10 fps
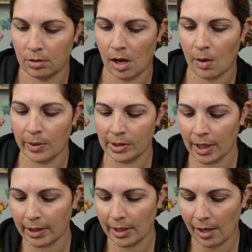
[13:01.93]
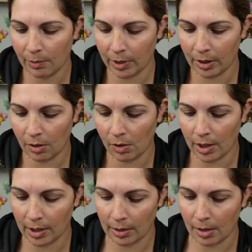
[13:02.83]
Always like that. We can go ahead
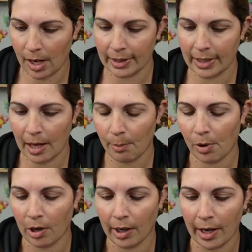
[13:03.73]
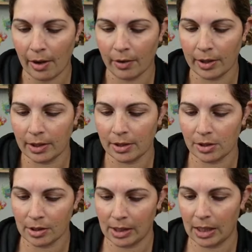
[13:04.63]
and knock that part out and then
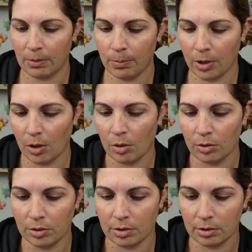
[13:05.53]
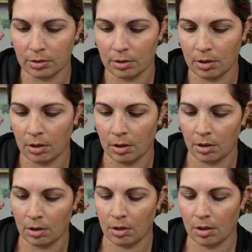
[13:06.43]
just keep those
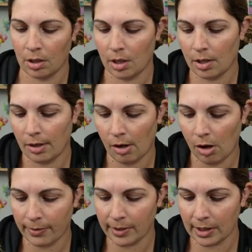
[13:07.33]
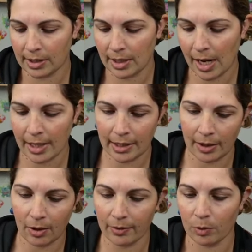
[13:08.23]
uh, off to the side, and I
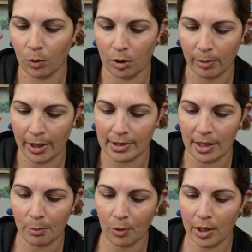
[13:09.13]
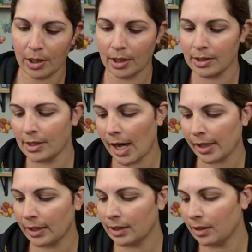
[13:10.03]
don't have to worry about separating and
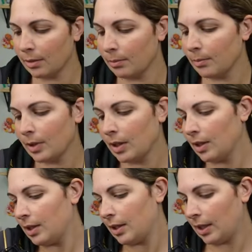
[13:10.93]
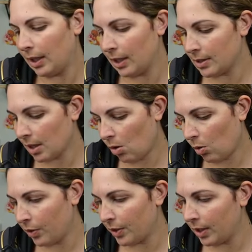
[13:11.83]
stacking them. It is a
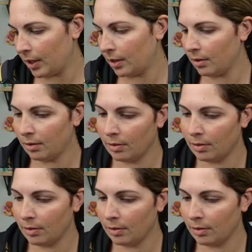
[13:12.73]
whole thing.